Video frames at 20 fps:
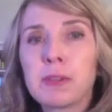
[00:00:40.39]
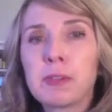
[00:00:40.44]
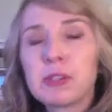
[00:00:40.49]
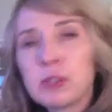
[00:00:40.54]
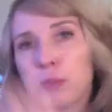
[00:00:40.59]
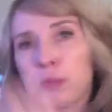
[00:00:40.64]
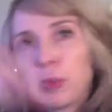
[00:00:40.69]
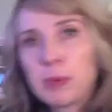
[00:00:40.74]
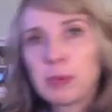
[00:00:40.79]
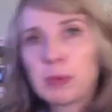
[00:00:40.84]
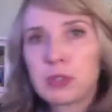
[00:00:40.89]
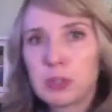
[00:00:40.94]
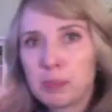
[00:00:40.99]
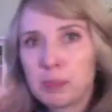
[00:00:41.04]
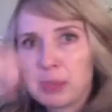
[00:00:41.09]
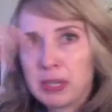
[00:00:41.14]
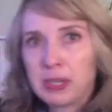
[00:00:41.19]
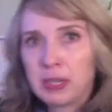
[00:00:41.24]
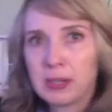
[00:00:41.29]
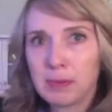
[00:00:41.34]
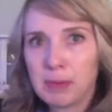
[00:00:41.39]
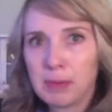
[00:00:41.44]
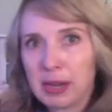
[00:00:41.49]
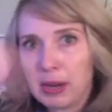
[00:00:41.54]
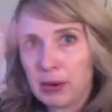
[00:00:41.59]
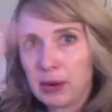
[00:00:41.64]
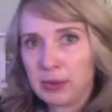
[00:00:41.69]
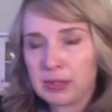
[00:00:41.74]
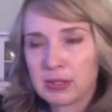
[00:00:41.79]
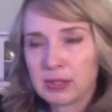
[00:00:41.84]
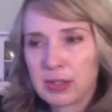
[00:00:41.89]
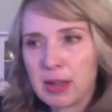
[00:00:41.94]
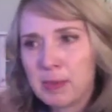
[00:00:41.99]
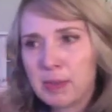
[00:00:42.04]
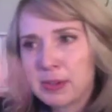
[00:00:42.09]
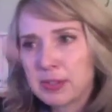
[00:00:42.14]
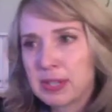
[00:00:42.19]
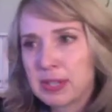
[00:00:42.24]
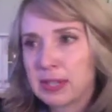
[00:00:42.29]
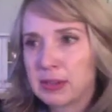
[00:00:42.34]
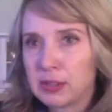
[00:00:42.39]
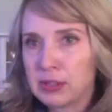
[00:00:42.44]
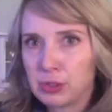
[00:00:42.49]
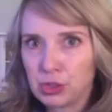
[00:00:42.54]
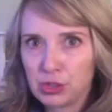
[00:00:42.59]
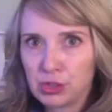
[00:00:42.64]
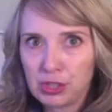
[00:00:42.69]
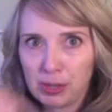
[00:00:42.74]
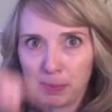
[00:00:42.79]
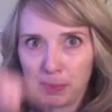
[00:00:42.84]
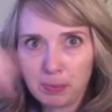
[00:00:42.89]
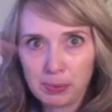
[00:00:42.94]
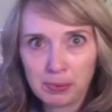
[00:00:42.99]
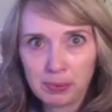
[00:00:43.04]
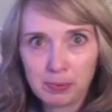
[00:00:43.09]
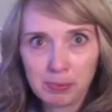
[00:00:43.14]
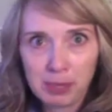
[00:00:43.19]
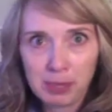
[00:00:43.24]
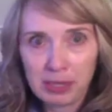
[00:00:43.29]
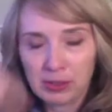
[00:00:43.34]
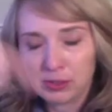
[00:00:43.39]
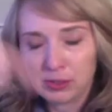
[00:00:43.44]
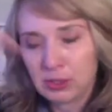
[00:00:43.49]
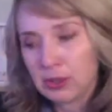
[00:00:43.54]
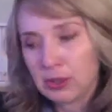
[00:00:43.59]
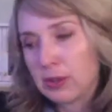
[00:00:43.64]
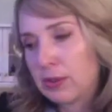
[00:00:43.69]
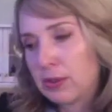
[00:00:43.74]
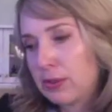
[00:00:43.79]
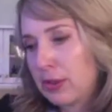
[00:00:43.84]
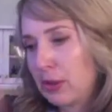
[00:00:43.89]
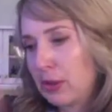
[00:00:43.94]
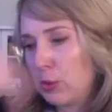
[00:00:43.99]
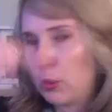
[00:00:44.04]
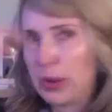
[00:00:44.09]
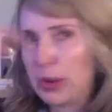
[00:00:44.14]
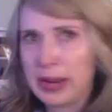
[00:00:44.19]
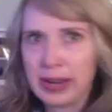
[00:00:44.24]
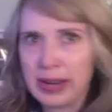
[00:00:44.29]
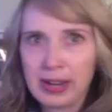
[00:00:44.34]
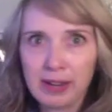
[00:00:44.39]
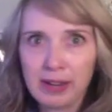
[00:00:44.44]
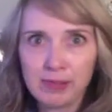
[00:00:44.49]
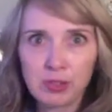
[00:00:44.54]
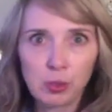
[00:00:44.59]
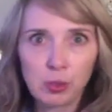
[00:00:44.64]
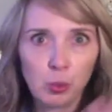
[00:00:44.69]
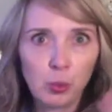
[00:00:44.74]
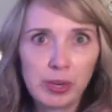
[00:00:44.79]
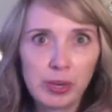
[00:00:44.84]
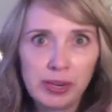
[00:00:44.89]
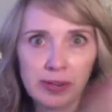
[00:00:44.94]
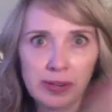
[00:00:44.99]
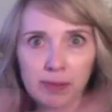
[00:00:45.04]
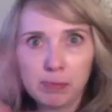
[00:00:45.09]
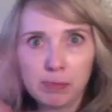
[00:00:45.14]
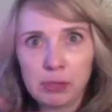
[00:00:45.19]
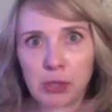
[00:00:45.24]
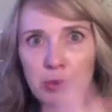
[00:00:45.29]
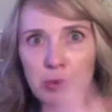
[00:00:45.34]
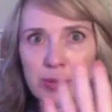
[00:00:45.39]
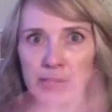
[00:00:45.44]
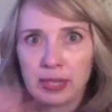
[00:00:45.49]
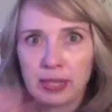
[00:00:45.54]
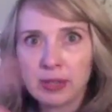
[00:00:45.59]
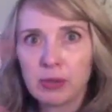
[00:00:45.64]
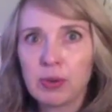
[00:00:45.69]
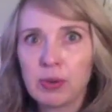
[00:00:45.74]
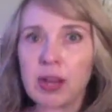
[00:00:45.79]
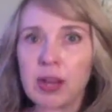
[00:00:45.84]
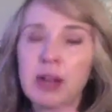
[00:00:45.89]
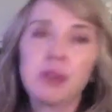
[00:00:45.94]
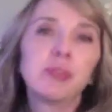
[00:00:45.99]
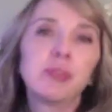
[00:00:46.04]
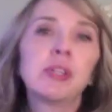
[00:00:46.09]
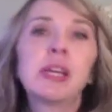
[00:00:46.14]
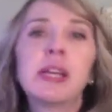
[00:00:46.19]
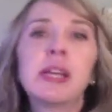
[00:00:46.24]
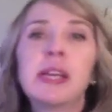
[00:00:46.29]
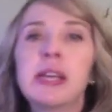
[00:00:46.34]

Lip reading: So when we're spinning about, it's almost like the ship being turned on waves or wind blowing it around.